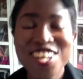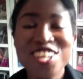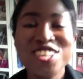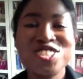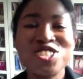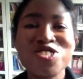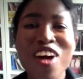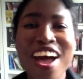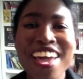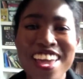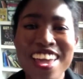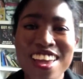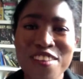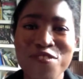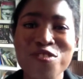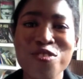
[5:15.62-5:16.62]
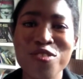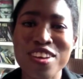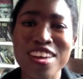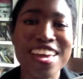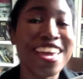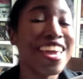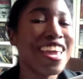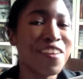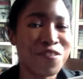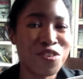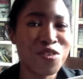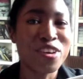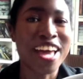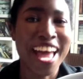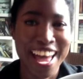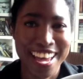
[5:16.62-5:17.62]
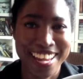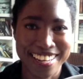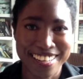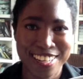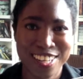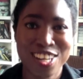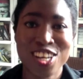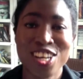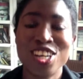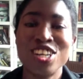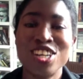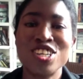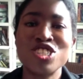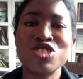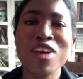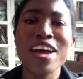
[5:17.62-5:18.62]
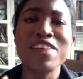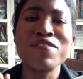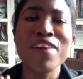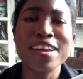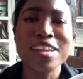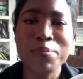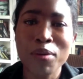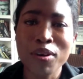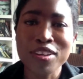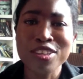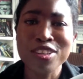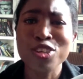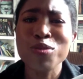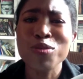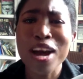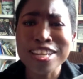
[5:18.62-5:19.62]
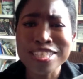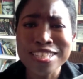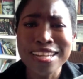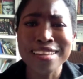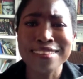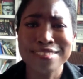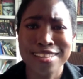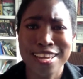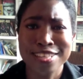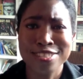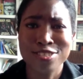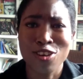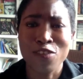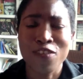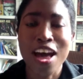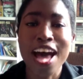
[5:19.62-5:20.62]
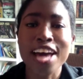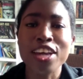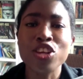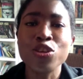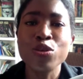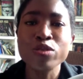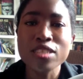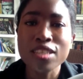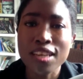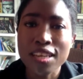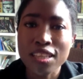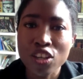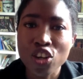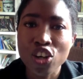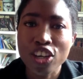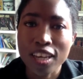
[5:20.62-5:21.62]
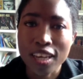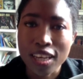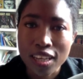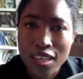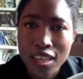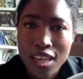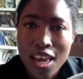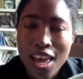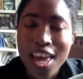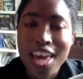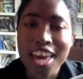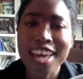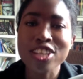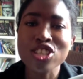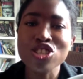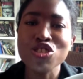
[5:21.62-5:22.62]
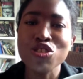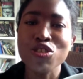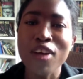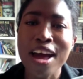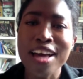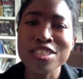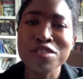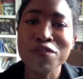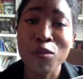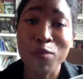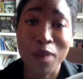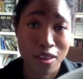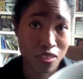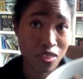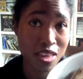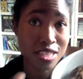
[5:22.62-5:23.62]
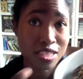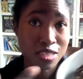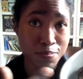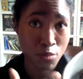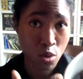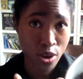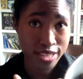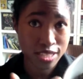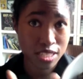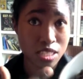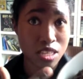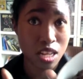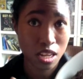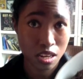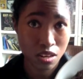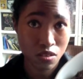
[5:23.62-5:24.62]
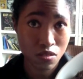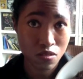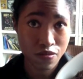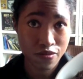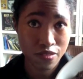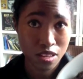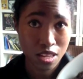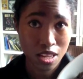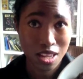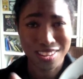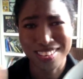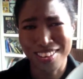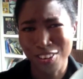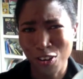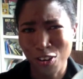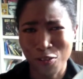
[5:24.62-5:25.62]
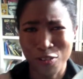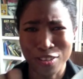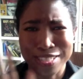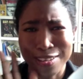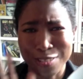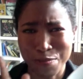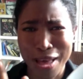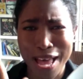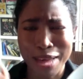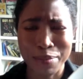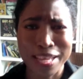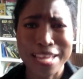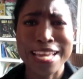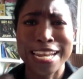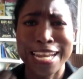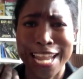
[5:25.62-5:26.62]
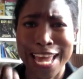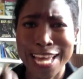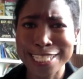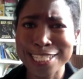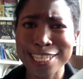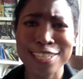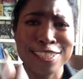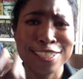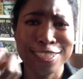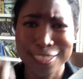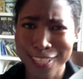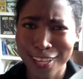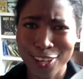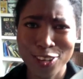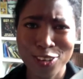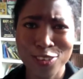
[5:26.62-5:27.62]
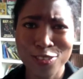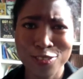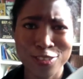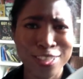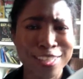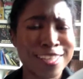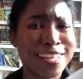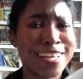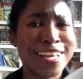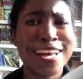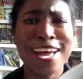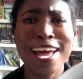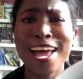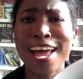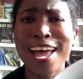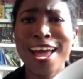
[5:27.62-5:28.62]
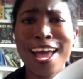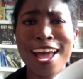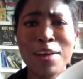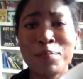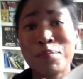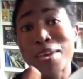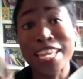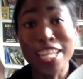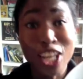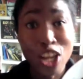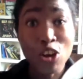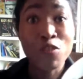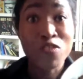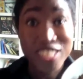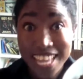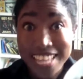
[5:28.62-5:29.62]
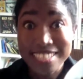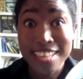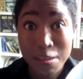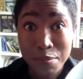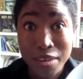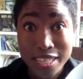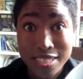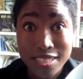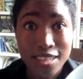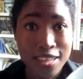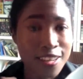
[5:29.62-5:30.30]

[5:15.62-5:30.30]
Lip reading: Try, if you can, try and find a bottle that you actually like the taste of and use it in the cooking. It transforms. This moist nut loaf, it sounds bad, but lentil nut loaf, meat loaf, tastes like meat,